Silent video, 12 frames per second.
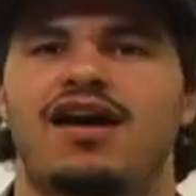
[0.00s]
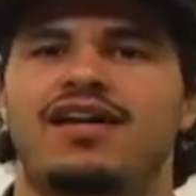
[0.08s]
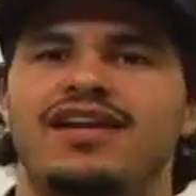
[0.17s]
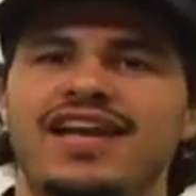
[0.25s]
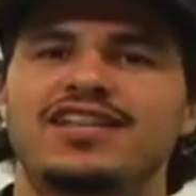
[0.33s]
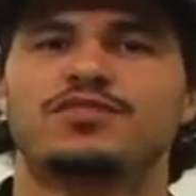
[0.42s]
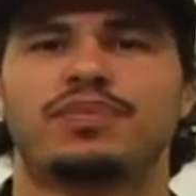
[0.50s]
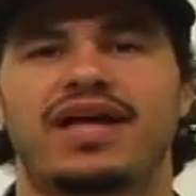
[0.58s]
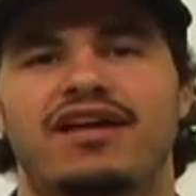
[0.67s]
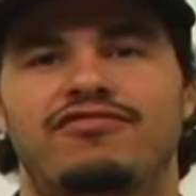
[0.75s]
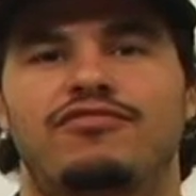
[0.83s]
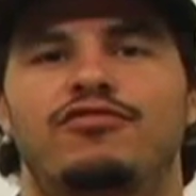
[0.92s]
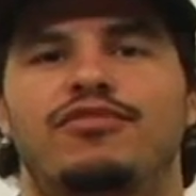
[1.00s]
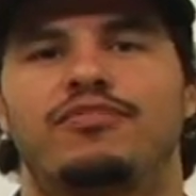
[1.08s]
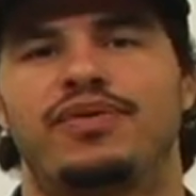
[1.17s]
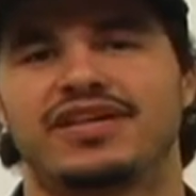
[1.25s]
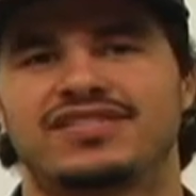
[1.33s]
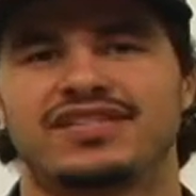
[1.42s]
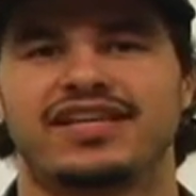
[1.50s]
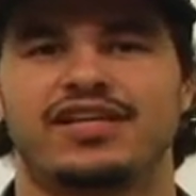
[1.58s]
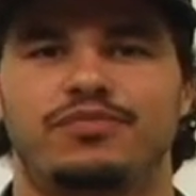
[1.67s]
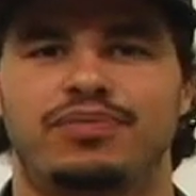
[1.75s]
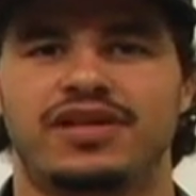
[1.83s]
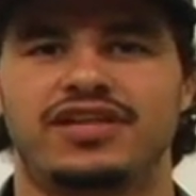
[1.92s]
Our next platform of
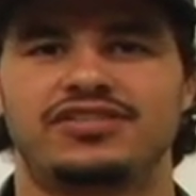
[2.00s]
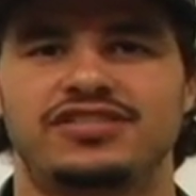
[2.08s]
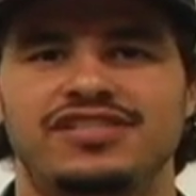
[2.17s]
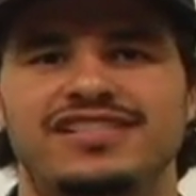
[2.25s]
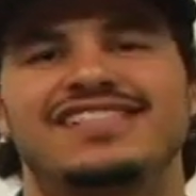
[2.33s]
pixelated pleasure